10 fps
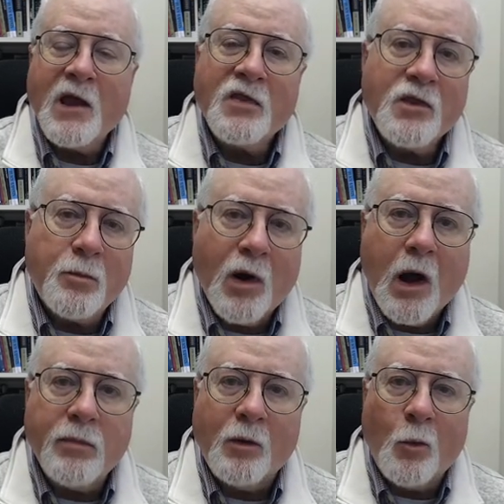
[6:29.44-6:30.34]
The
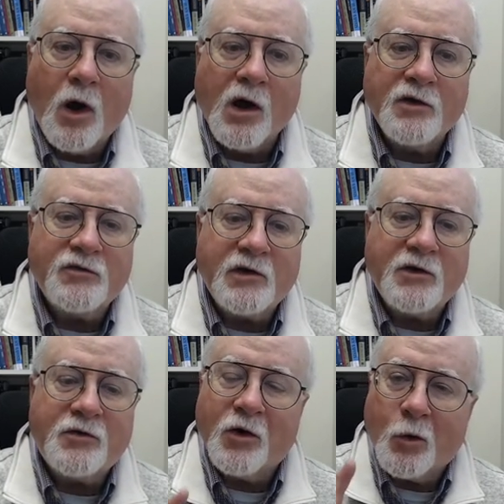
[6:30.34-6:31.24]
problem was that
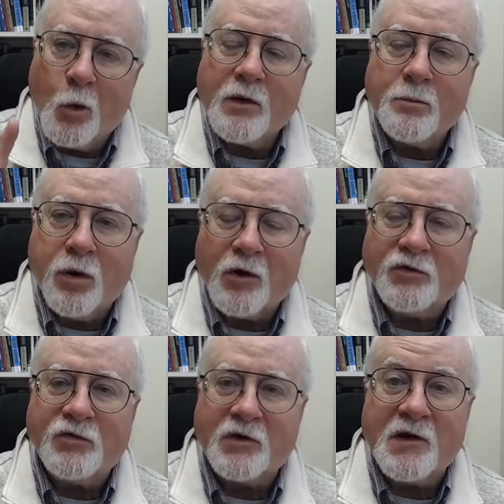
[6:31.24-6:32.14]
it took one
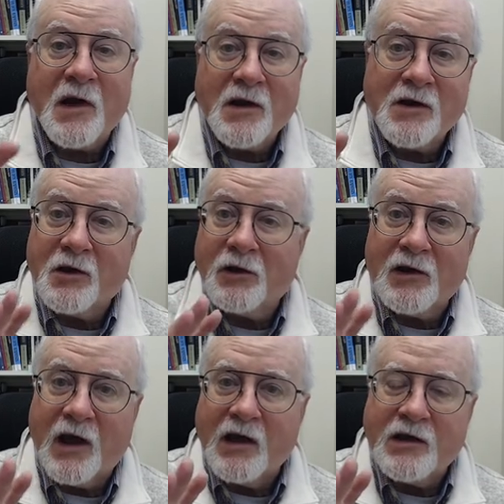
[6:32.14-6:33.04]
person
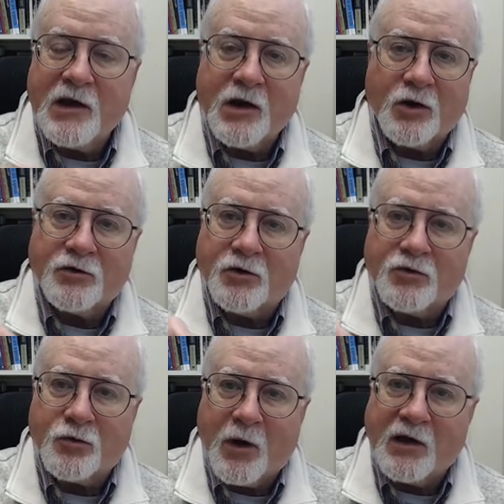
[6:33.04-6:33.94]
nearly a year to
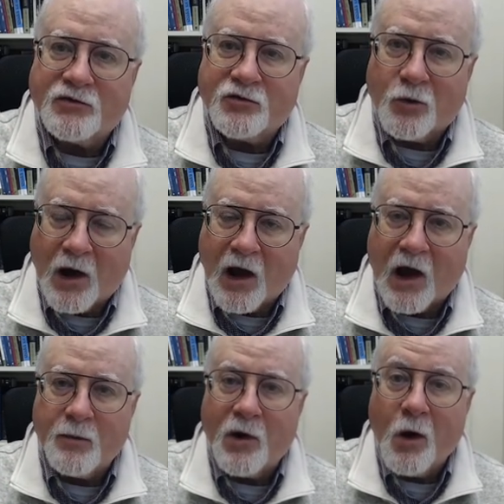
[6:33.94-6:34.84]

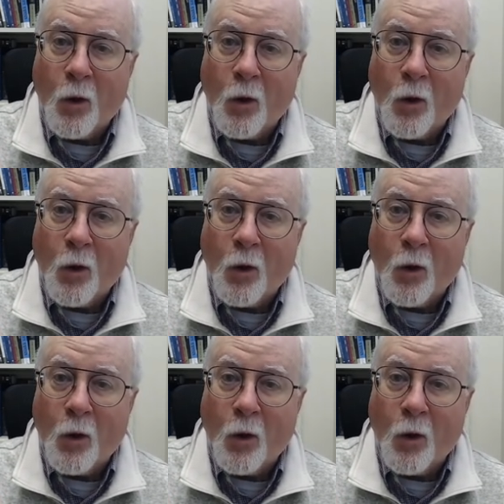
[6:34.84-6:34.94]
transcribe